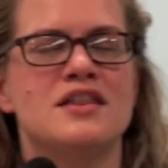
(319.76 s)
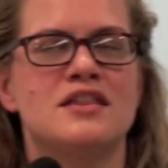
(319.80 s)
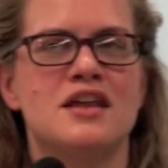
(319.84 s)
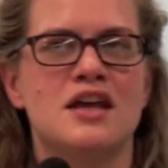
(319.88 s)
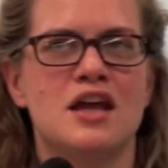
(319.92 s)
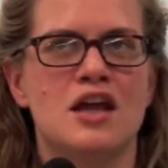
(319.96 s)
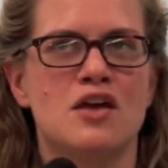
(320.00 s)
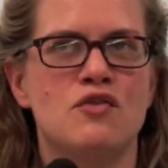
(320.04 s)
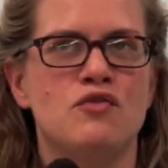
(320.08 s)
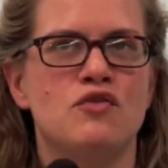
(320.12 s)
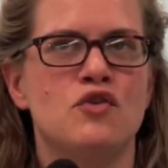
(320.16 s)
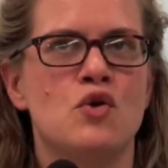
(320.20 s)
I
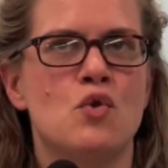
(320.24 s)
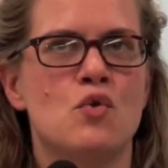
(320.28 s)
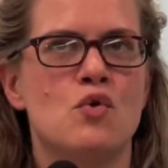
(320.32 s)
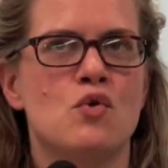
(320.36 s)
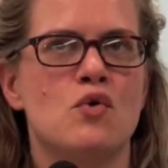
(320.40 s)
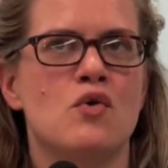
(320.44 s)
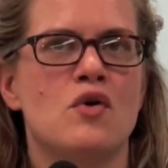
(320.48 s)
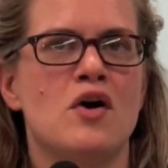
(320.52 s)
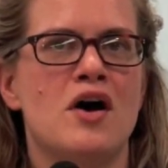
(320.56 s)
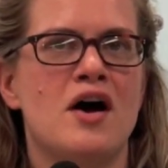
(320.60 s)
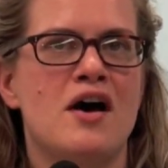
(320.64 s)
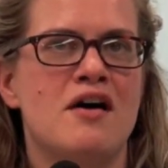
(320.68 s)
think if
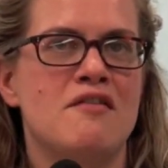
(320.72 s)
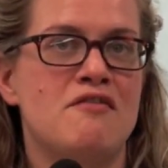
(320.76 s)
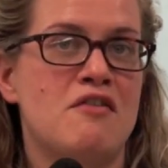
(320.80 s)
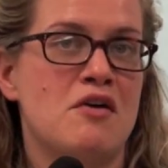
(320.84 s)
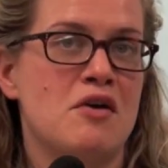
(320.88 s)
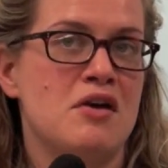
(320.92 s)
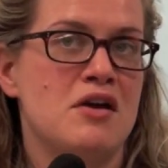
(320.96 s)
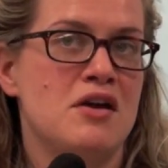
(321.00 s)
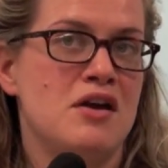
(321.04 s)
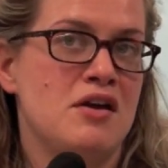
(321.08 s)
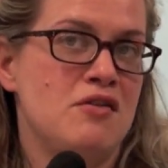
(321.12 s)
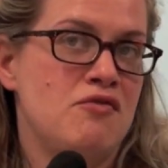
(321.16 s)
you're
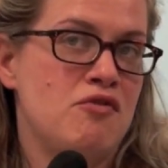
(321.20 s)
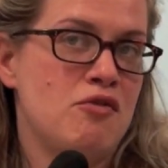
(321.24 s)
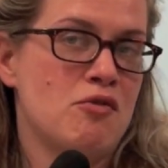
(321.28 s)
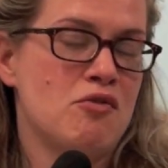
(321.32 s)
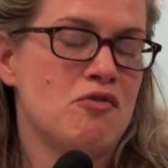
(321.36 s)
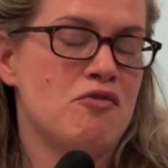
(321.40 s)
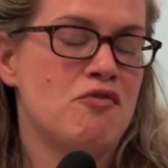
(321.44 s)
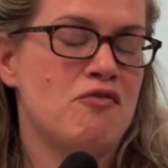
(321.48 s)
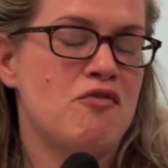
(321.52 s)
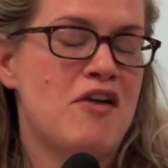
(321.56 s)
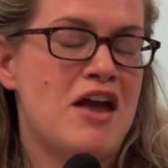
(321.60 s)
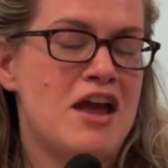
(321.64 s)

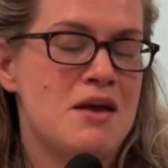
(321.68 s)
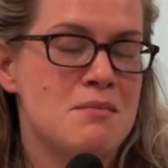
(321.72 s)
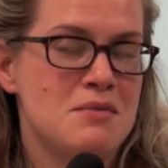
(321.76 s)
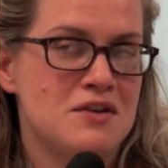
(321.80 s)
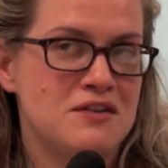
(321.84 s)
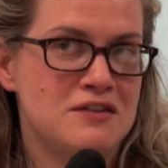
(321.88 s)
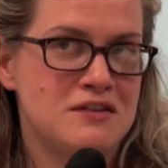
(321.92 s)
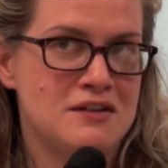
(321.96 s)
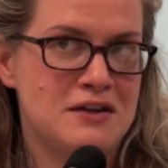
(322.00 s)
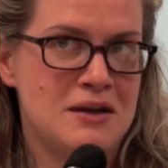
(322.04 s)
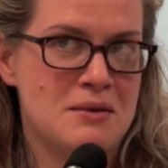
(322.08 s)
a famous